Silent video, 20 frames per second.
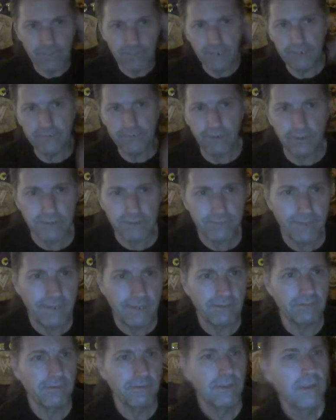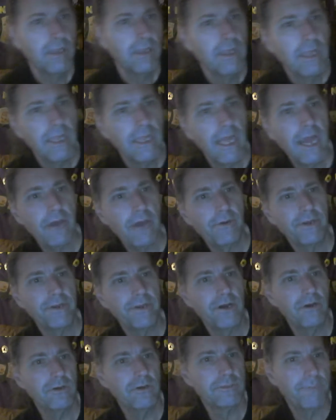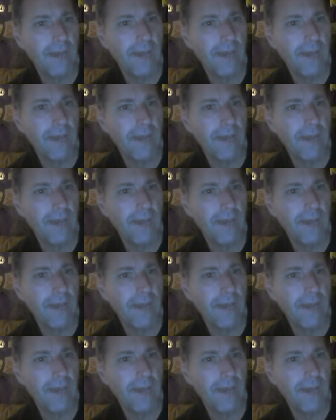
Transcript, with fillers: He talked about how he knows